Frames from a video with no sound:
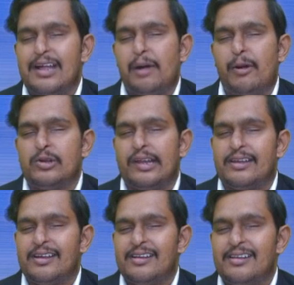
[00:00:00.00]
about it,
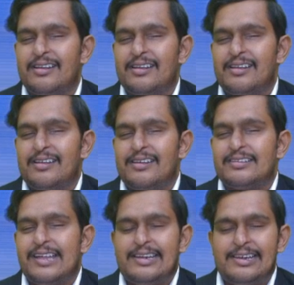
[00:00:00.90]

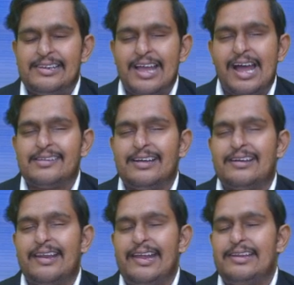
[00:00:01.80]
that India has a
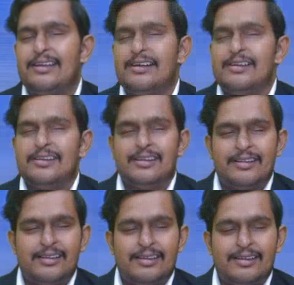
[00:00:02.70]
great
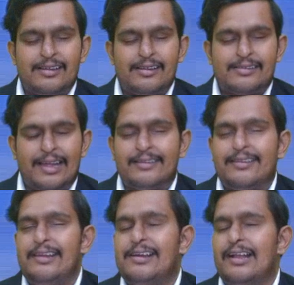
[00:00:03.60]

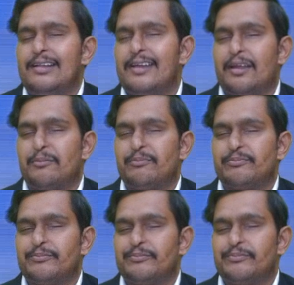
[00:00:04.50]
surgery culture,
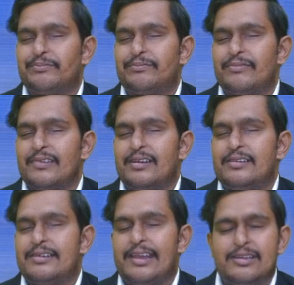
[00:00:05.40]

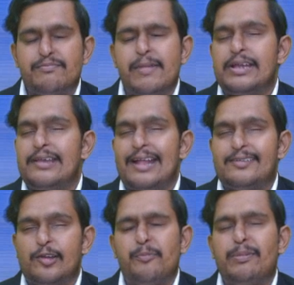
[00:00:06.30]
treatment,
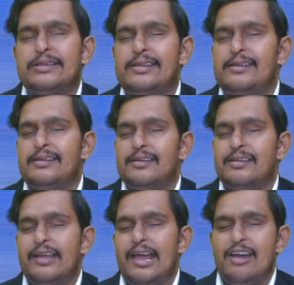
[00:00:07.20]
naturopathy,
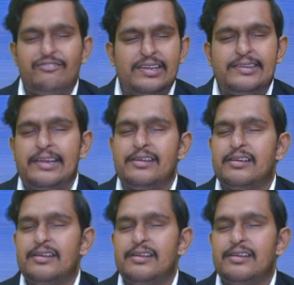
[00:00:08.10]
everything.